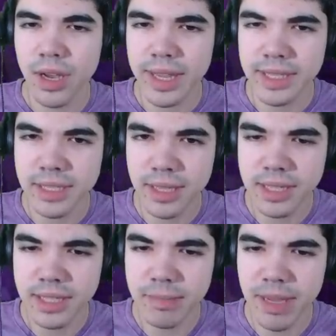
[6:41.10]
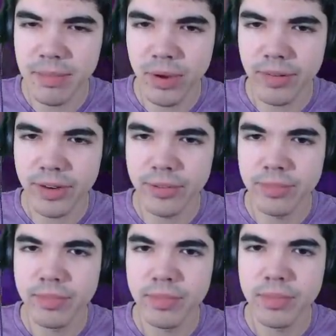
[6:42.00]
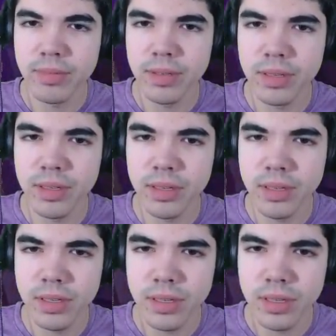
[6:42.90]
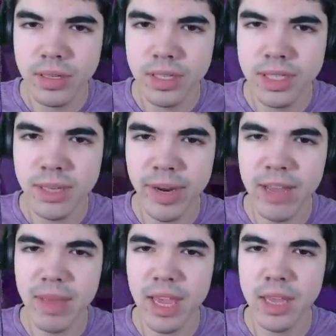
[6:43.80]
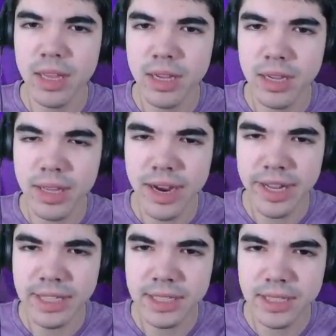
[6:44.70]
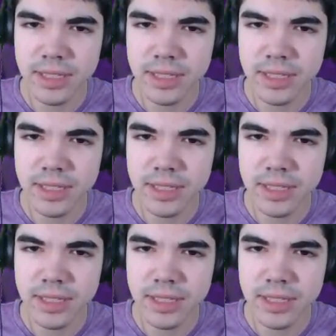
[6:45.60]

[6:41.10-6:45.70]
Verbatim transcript: this this is the big boy room. Someone hit me. There it is.